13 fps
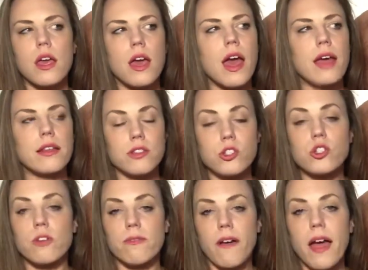and
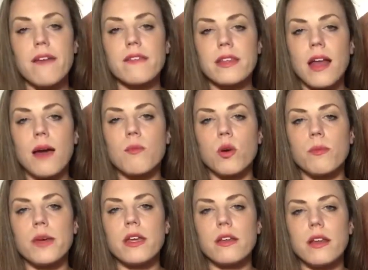surviving that
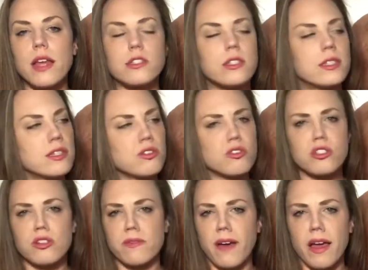moment and still
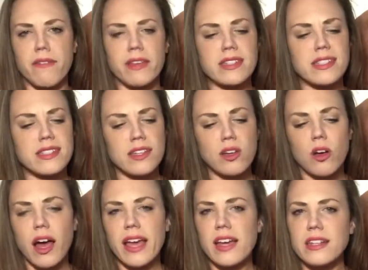surviving,
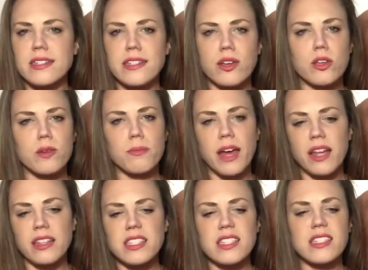I got to tell you,
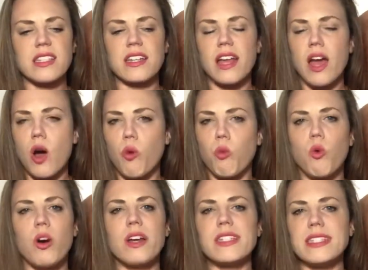man, this isn't a
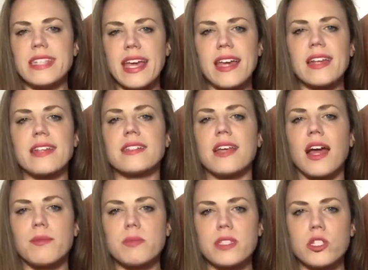one day at a
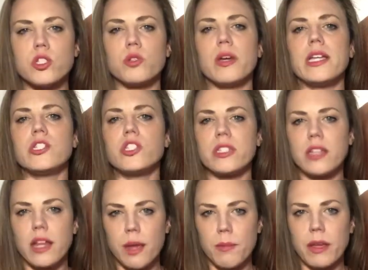time situation
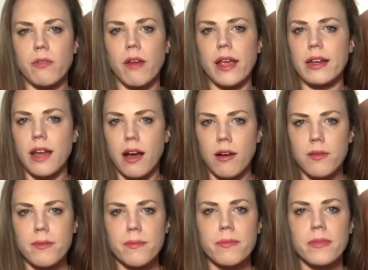that I'm in right now.
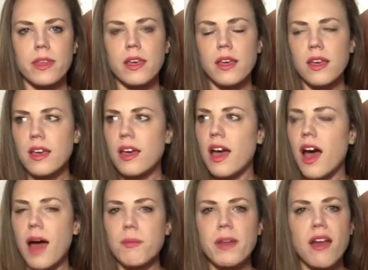
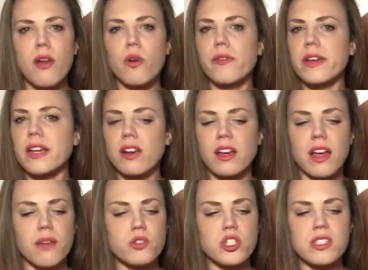I'm not over here
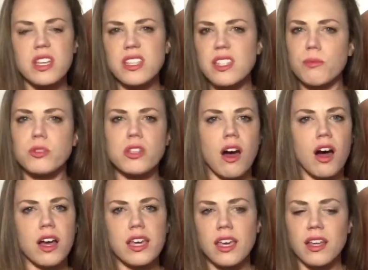just because I'm
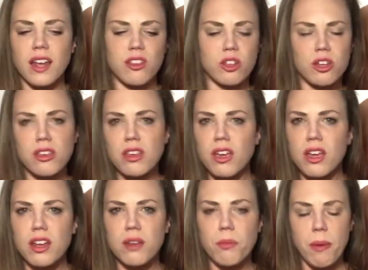talking and I look
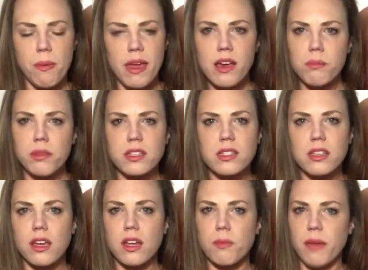good and my makeup looks
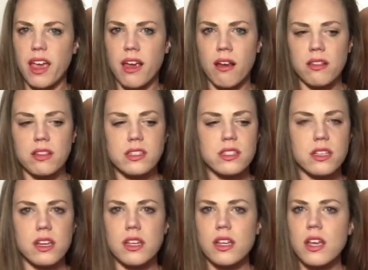good and my hair looks
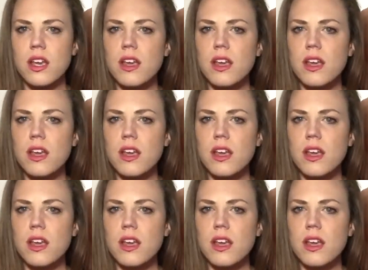good.